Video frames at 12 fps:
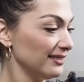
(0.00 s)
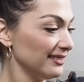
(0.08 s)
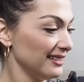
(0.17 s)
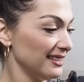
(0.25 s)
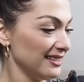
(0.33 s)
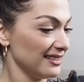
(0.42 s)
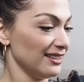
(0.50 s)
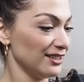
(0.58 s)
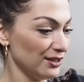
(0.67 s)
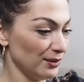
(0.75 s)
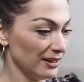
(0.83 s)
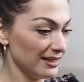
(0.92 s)
this is going to
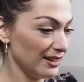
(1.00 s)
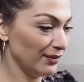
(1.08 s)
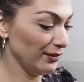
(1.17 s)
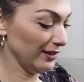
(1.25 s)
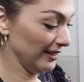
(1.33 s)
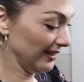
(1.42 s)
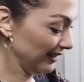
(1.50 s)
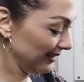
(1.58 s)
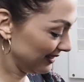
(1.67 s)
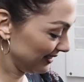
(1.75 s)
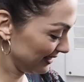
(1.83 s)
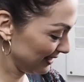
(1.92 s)
do it definitely,
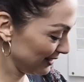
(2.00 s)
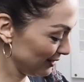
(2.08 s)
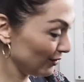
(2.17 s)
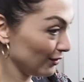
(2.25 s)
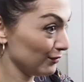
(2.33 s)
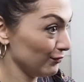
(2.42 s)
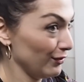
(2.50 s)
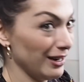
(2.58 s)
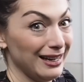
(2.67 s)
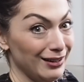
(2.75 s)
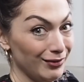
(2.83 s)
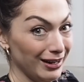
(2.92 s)
because it looks
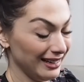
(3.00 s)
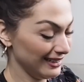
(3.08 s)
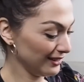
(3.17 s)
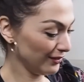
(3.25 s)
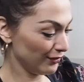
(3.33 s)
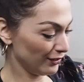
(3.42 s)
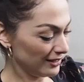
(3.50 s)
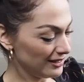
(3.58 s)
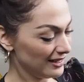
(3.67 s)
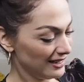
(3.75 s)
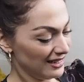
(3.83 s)
really, really different.